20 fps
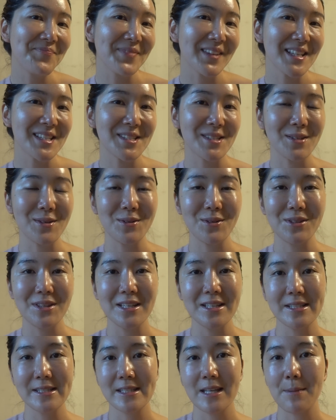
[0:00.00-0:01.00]
So
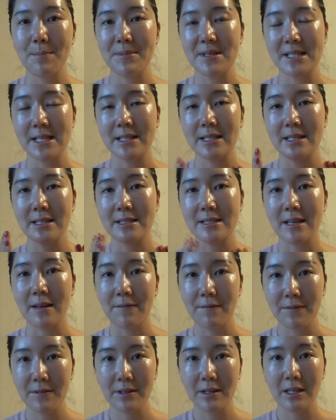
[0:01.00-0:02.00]
this step is gonna
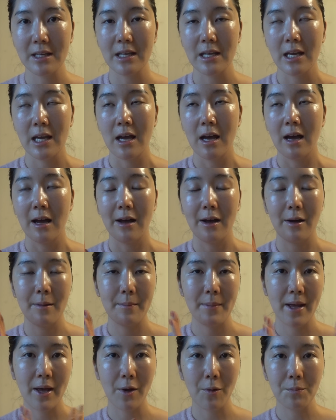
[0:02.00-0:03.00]
definitely
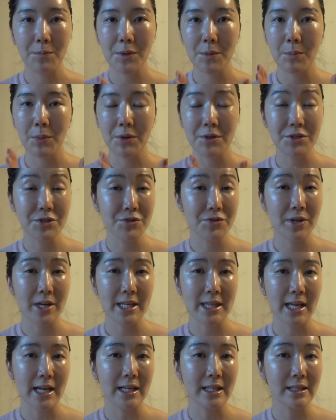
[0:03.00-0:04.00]
help you
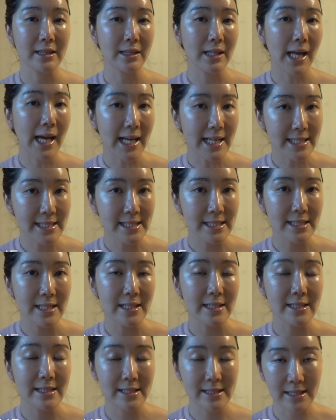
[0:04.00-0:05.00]
portray that glass
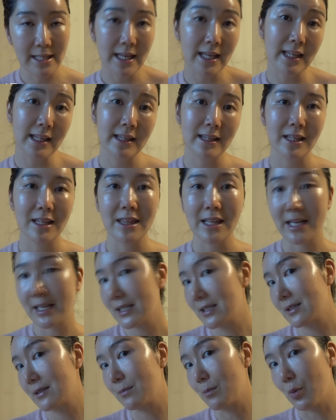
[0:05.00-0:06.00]
skin the
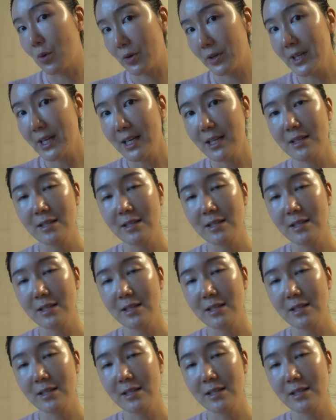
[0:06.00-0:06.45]
next morning.